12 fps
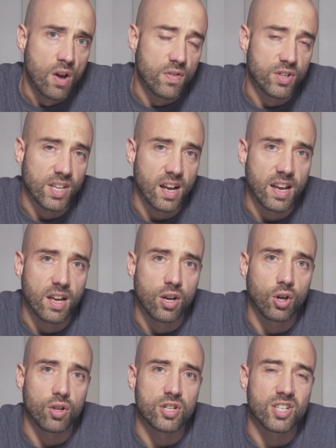For scanning
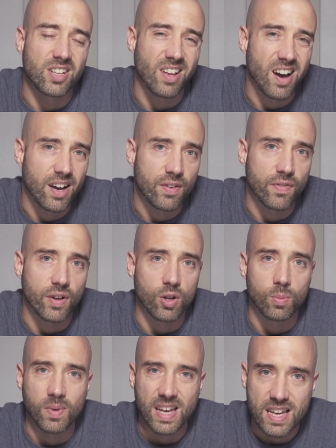colour slide
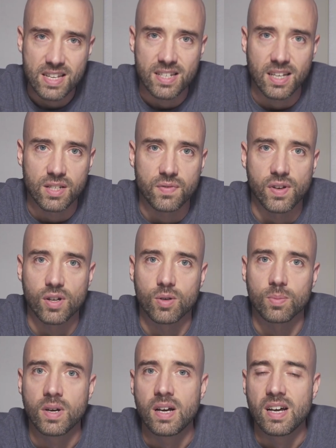film, E6
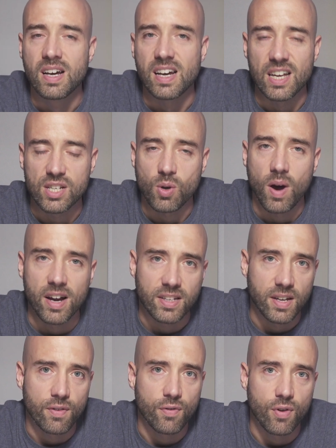film, it's quite
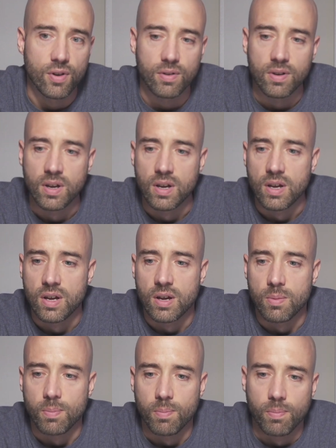different.
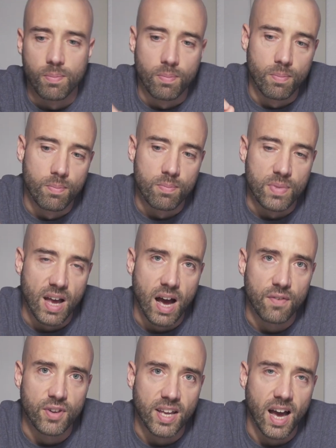You
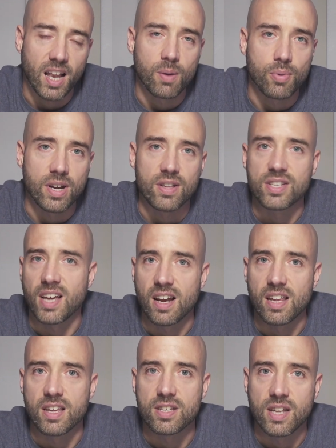have to calibrate the
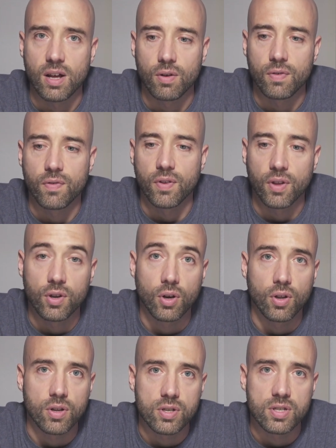scanner yourself for the
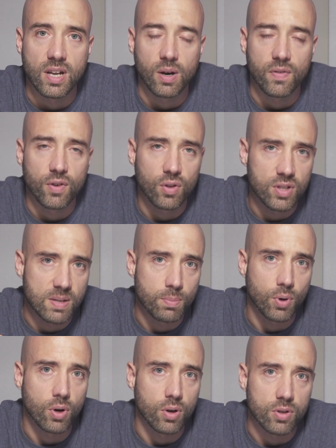colours. Now if colour's
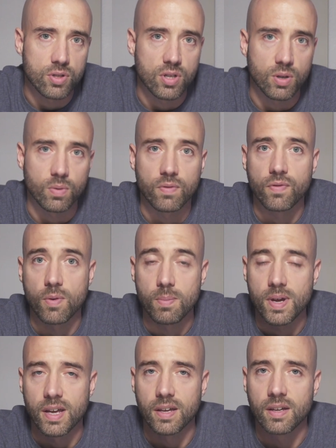important to you, and for
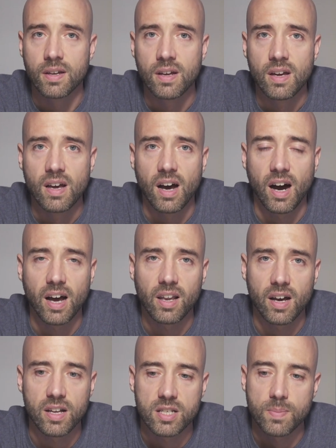me, I
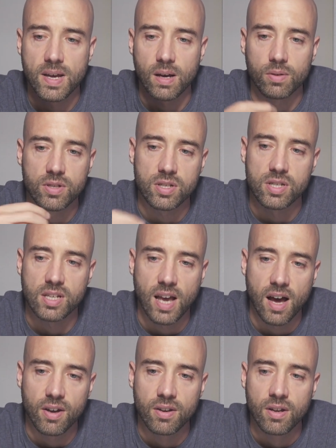like to be able to
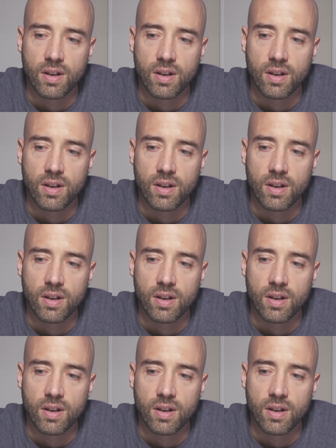scan